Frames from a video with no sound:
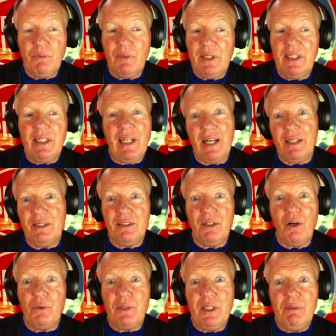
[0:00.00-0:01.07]
we
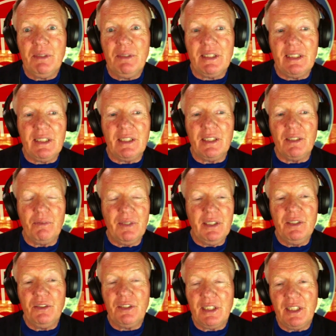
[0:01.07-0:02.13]
know he was here, and we
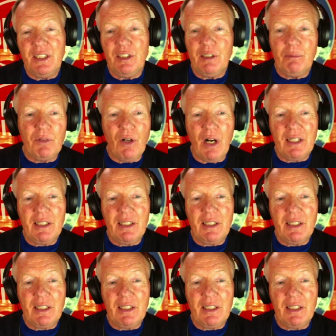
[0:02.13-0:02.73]
used to hear him talk.